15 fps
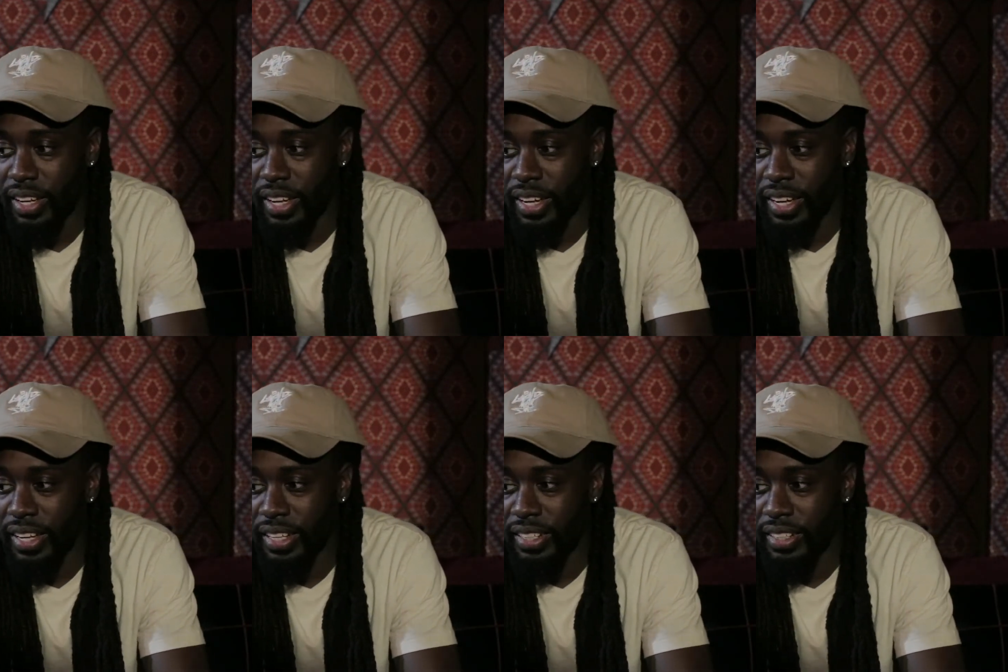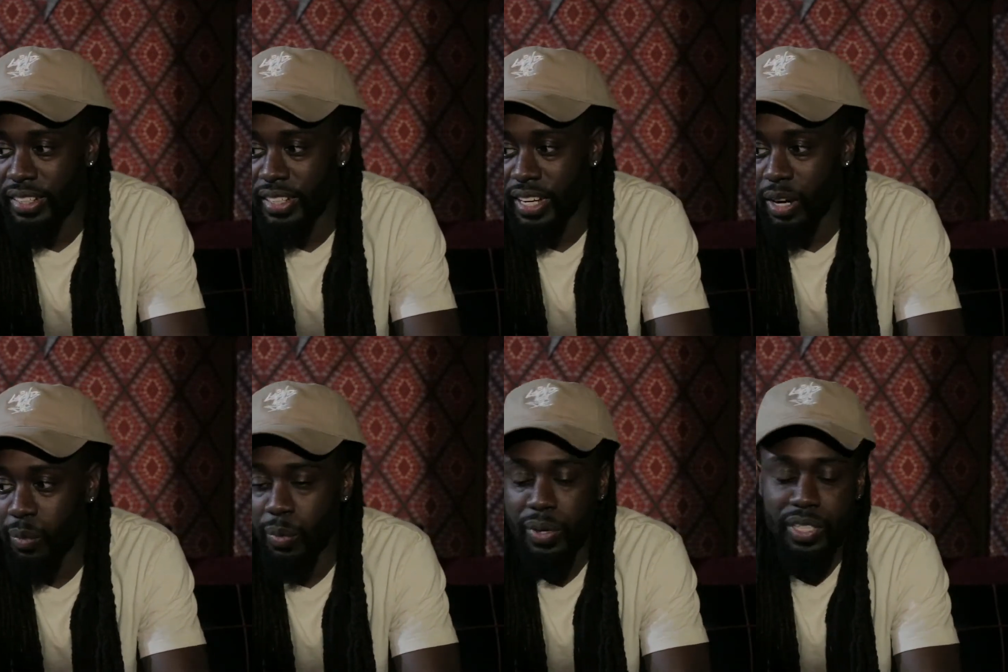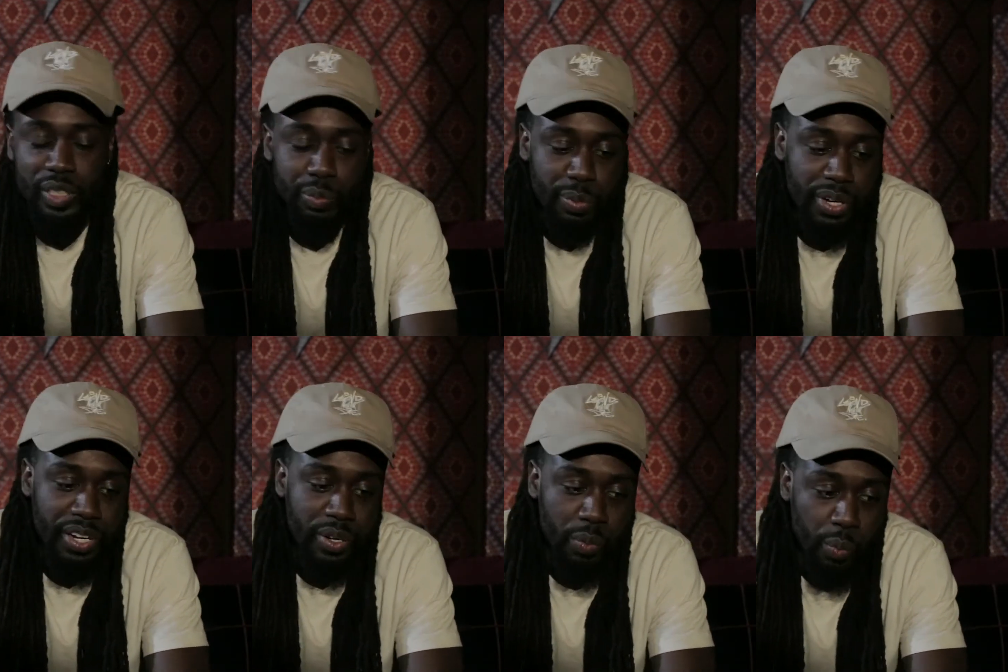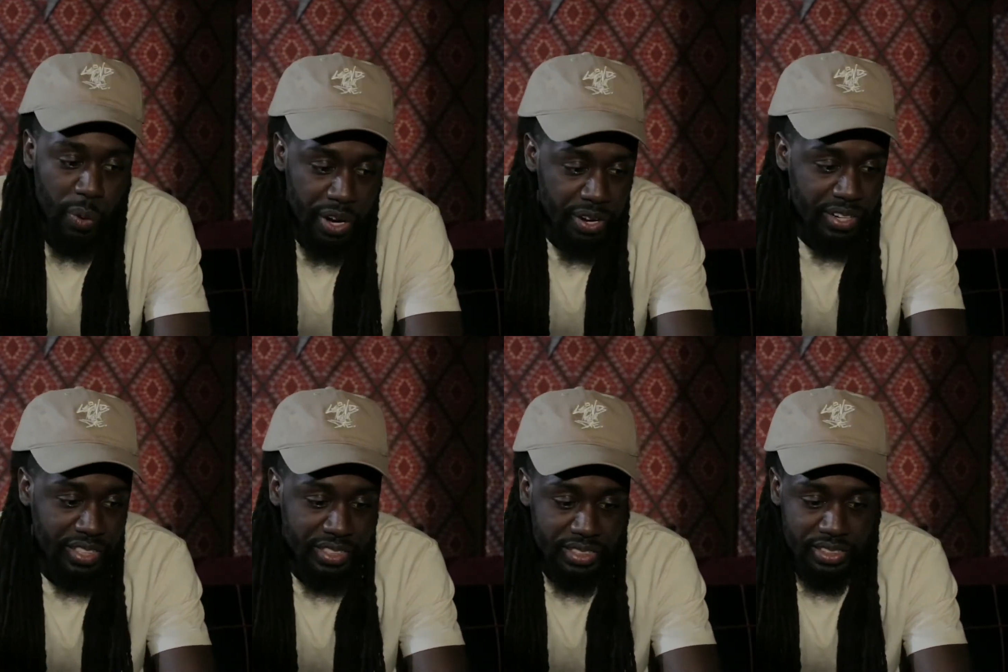And I wanted to spread
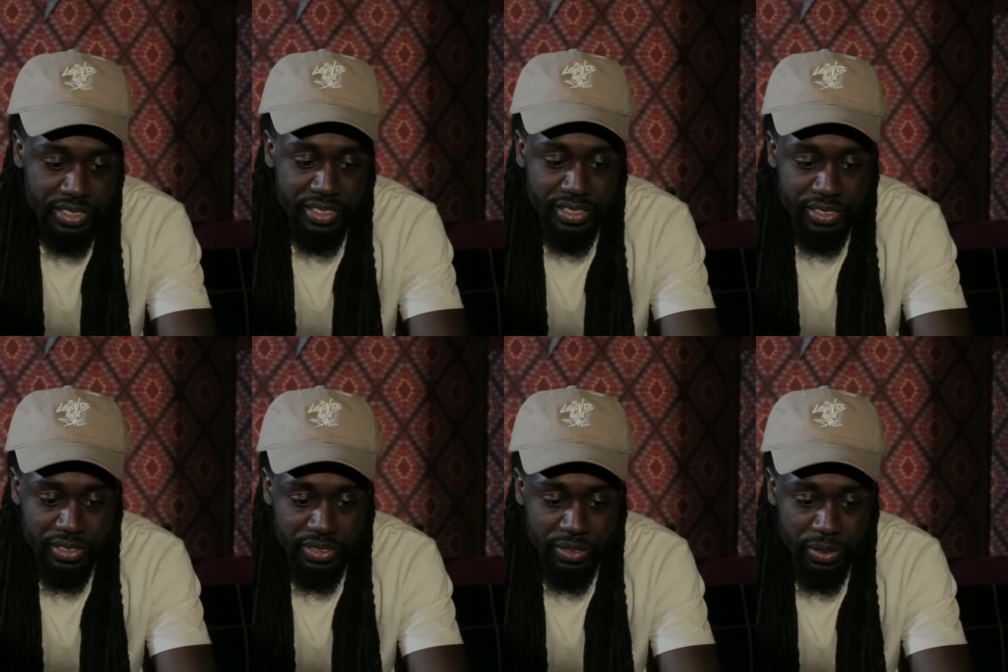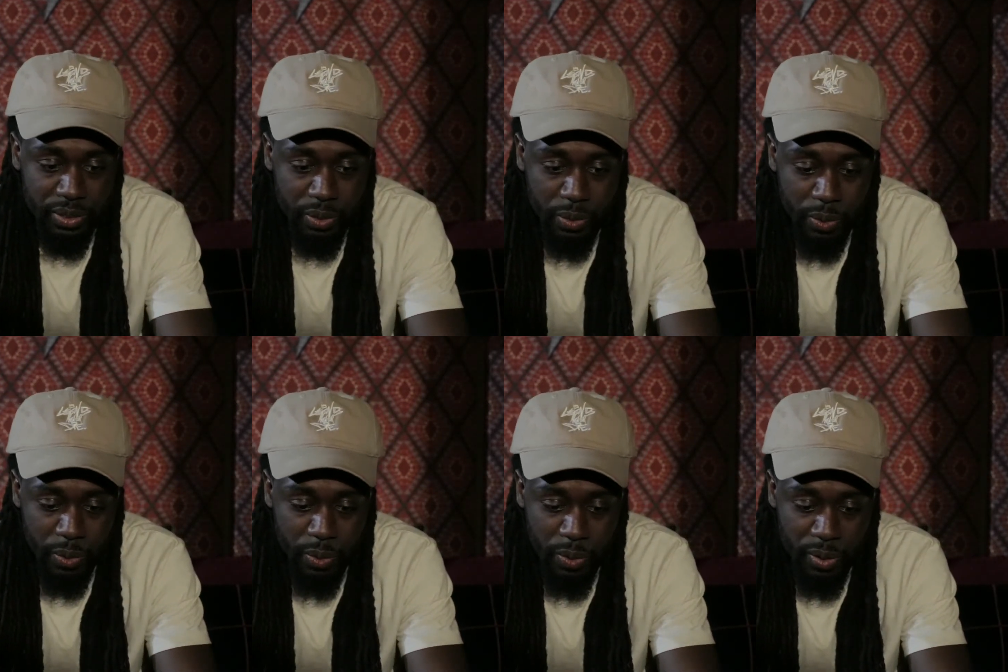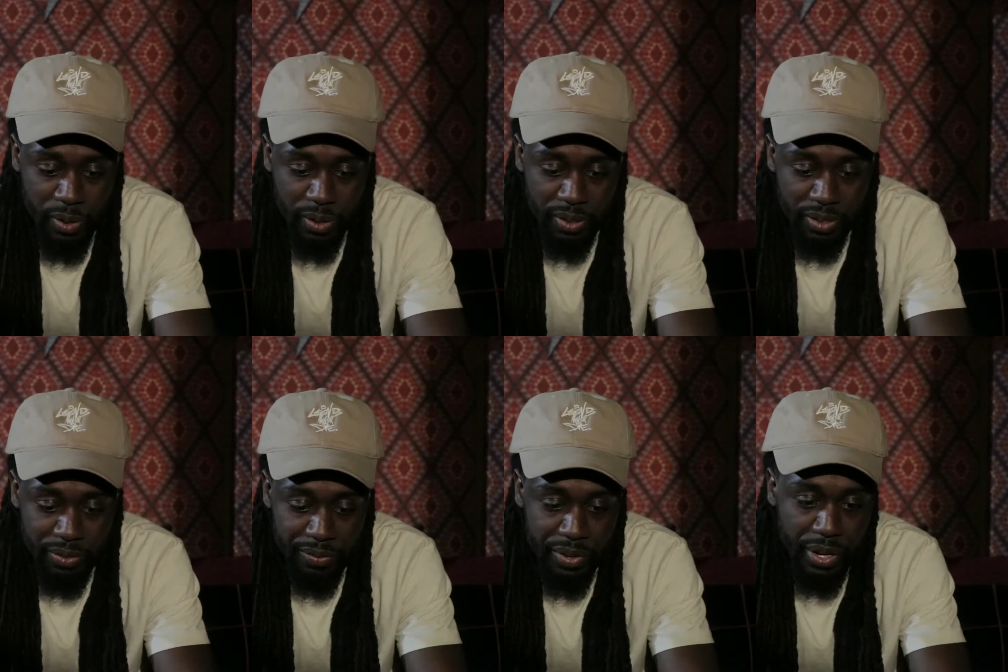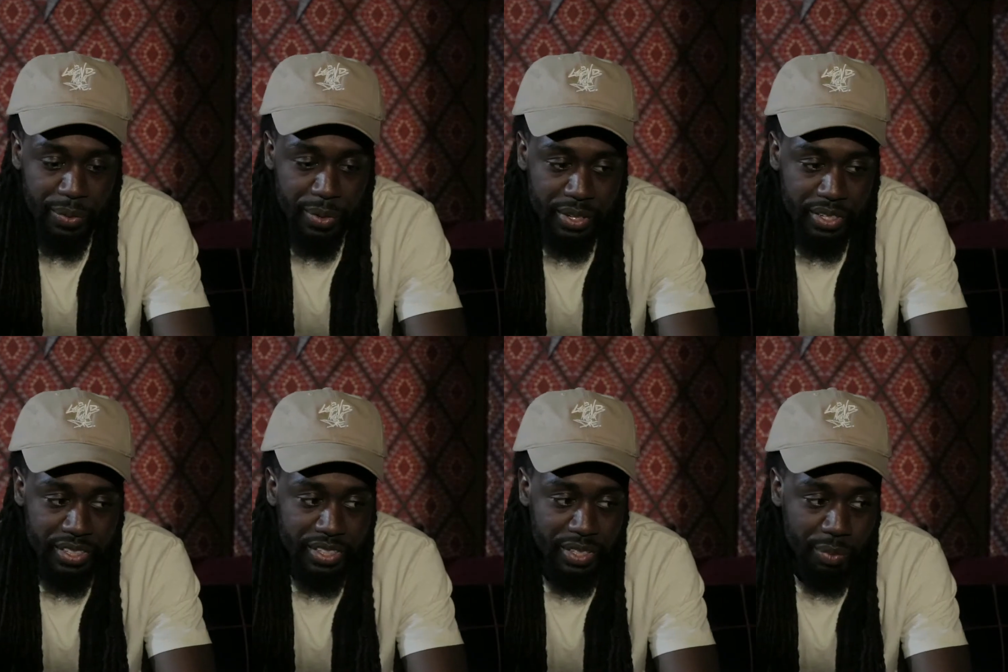awareness on a
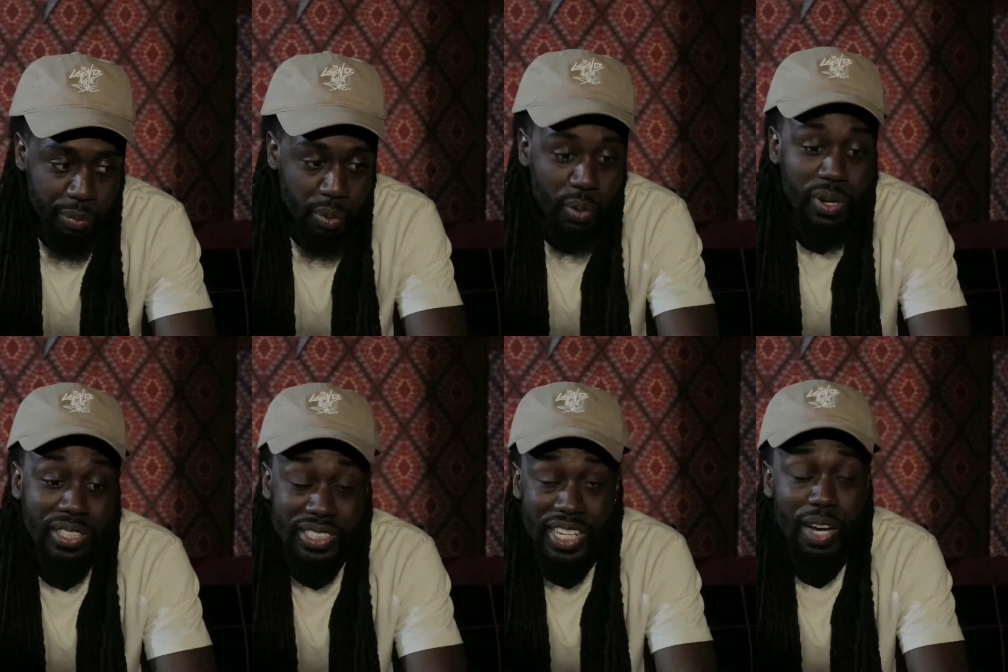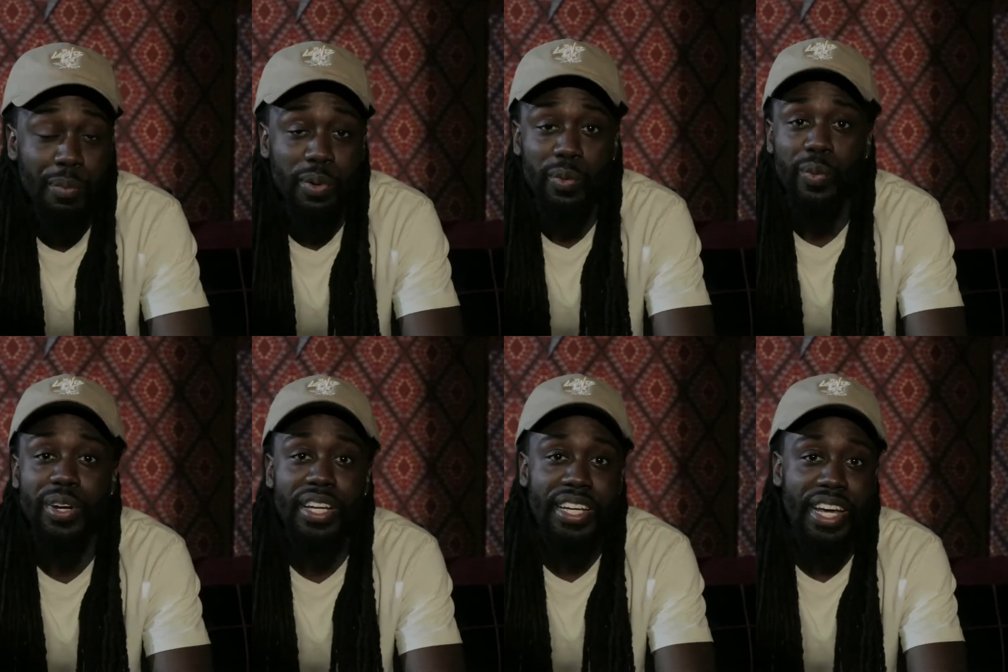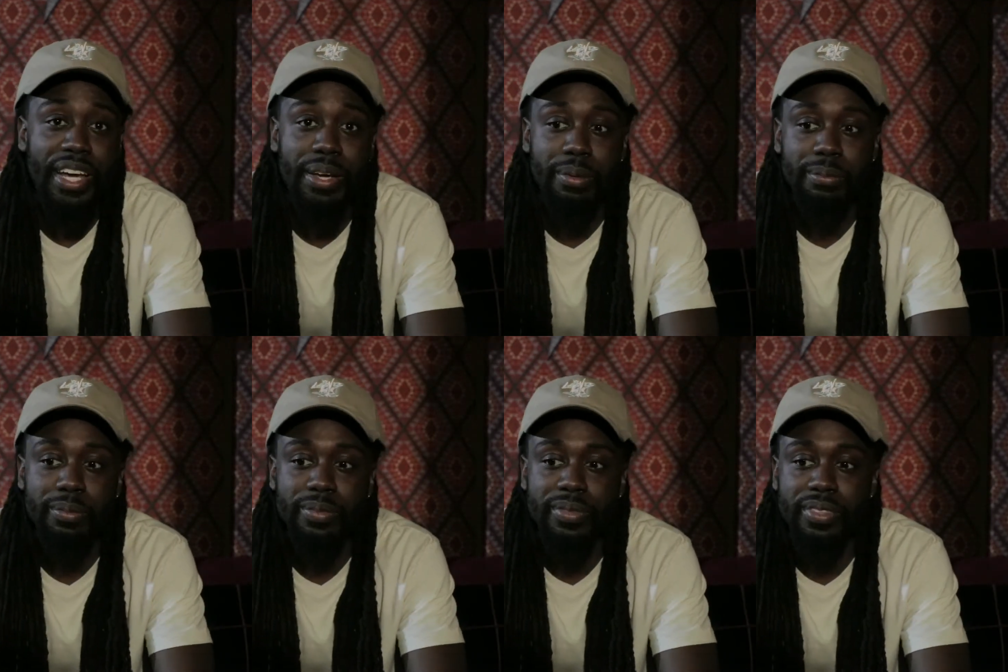very important topic when it came